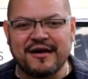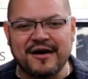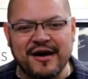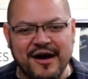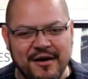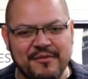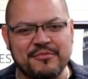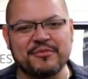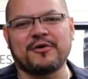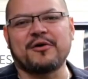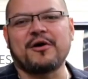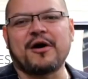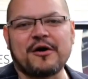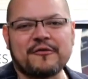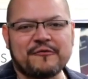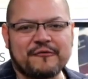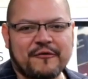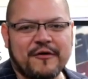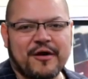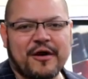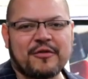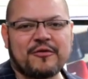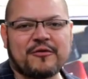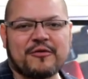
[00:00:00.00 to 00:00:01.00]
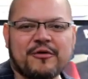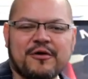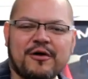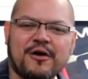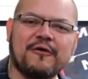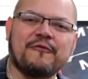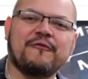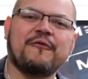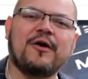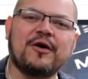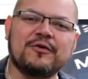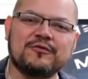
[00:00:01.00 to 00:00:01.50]
I'm the Godfather,
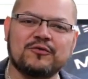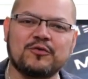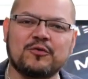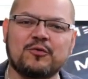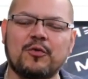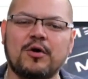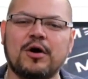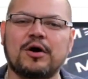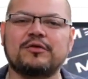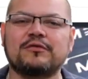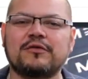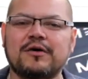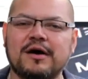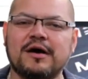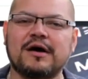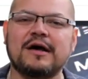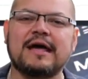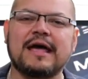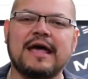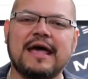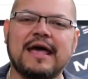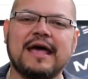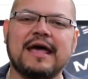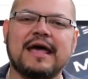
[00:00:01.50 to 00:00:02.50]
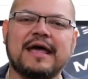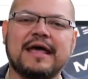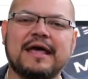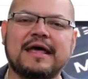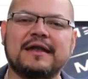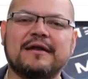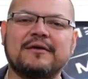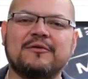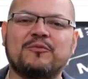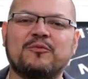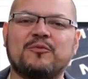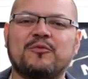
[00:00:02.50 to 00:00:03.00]
Alfonso Cuadra,
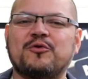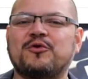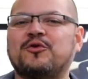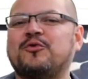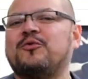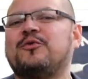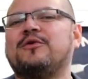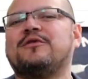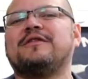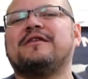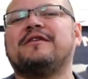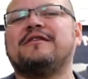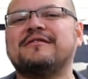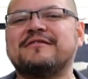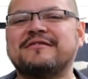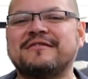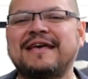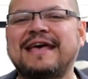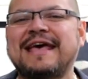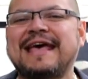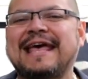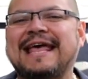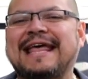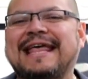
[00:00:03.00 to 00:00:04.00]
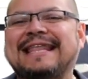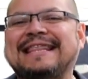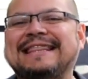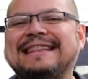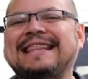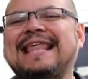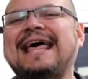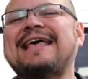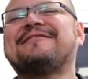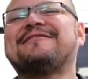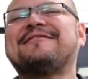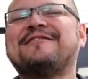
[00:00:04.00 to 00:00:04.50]
and we're doing these
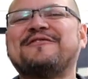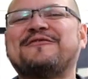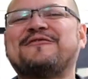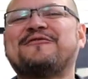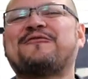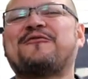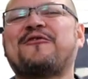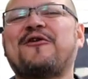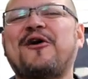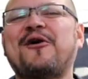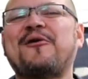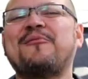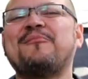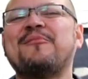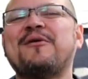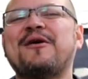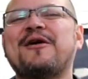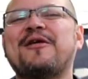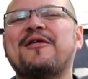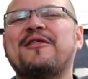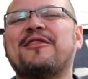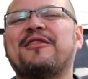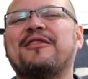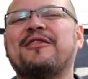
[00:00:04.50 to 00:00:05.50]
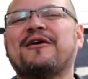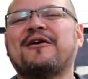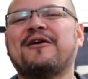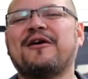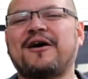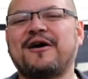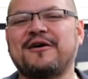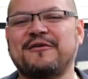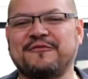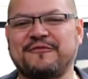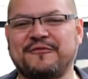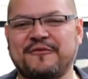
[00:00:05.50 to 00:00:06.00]
lessons from the
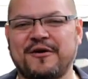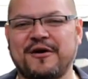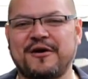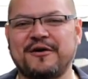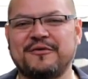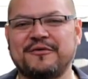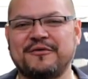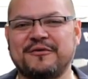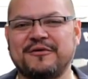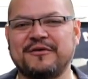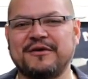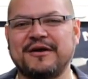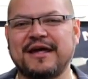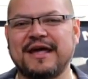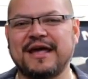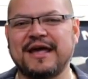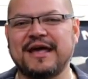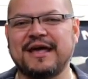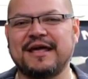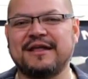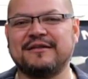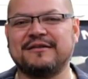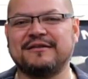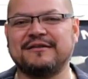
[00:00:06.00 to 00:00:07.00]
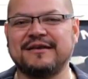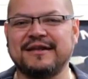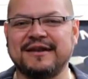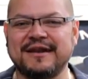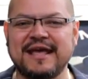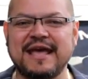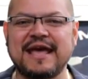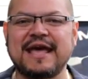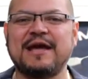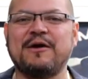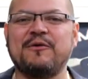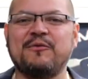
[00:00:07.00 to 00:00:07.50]
Godfather. And
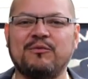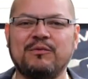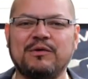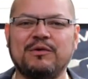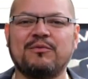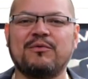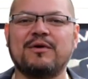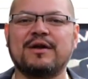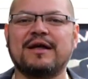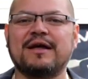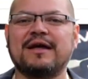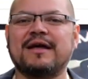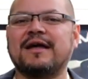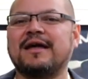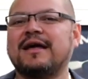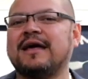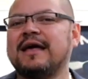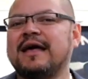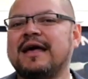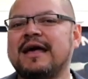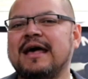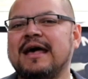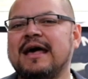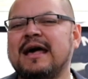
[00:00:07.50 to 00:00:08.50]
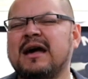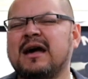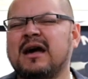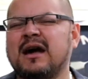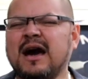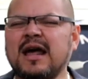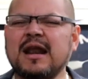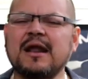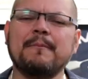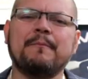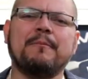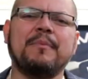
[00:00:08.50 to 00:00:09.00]
today we want to
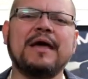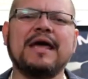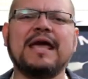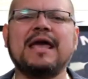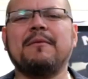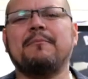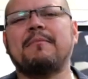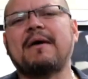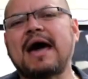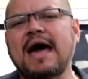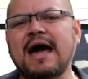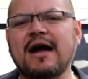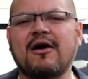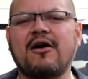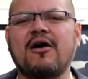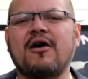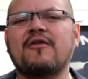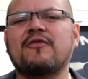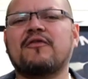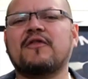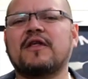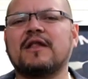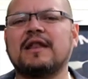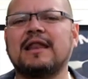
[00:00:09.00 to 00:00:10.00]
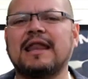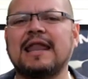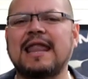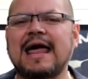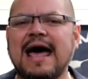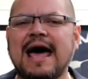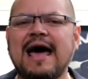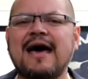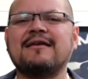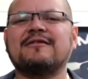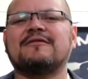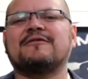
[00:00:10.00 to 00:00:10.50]
kind of piggyback on the
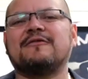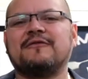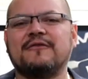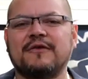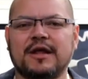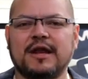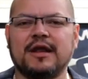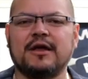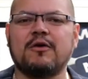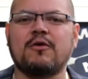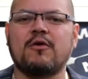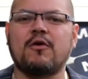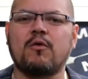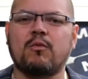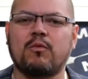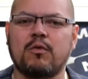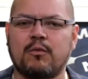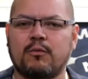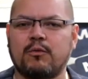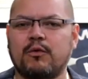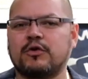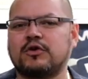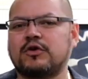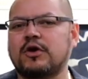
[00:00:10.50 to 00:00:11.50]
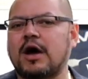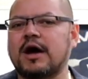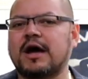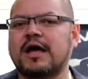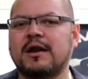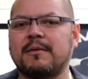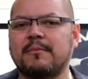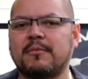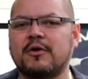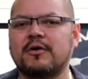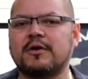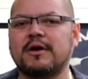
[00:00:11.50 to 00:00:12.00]
last video when we're
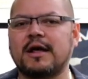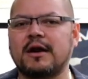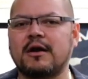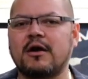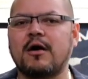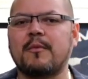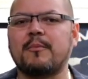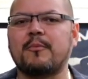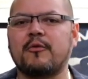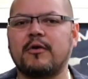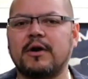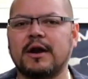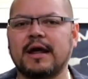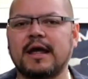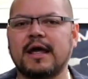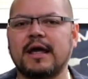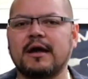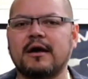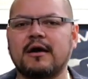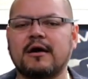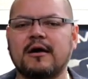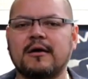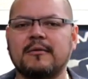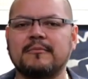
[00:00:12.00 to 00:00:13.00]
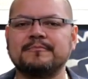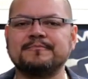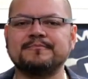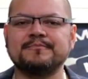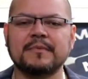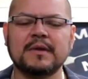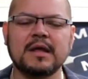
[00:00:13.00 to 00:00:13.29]
talking about net operating income.